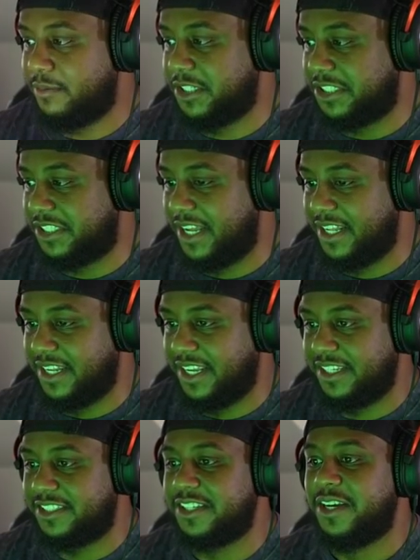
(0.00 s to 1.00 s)
I'm just selling
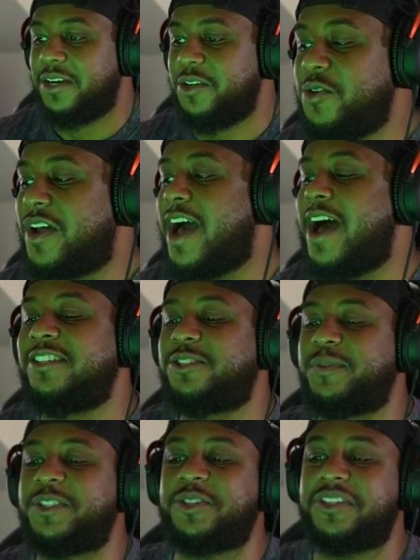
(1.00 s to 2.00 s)
these. You guys,
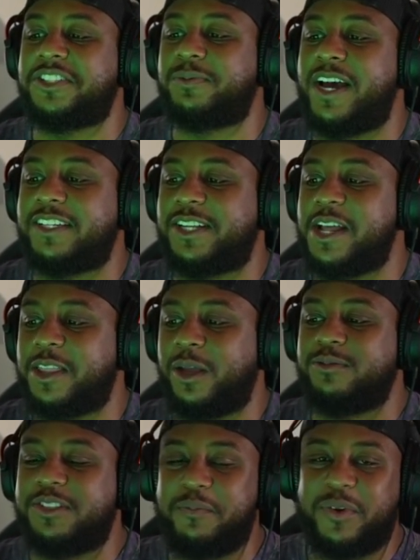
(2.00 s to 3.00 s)
be sure to smash that
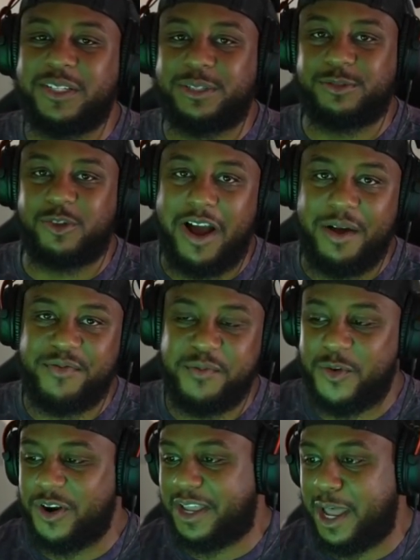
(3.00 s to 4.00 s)
thumbs up button, subscribe for
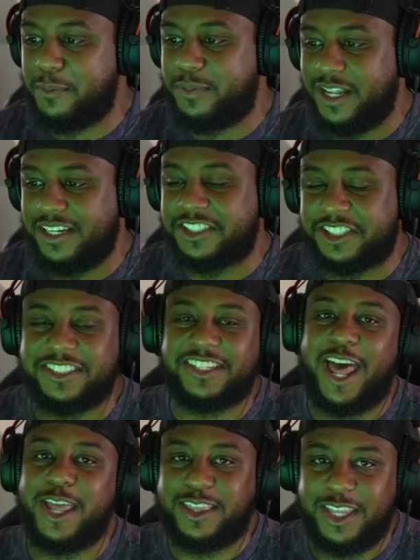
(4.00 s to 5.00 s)
more gameplays just like